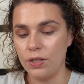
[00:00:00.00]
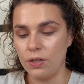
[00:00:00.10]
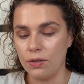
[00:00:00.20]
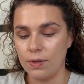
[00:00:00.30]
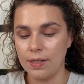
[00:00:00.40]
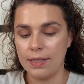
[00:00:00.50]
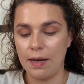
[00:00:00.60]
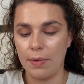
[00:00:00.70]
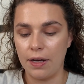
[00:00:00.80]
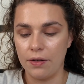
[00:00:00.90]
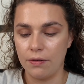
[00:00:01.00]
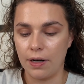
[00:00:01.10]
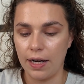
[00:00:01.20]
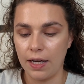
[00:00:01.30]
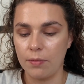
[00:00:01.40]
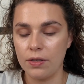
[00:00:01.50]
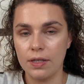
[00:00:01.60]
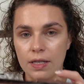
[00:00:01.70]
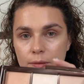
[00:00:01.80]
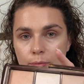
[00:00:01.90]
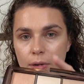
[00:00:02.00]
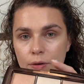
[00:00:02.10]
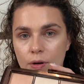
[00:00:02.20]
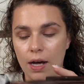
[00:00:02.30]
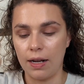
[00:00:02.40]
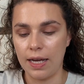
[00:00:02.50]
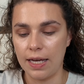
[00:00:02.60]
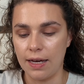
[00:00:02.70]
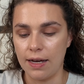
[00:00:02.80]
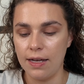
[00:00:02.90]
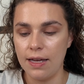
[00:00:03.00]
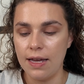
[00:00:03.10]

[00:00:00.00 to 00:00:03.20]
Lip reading: to set my under eye. I'm using this middle colour here,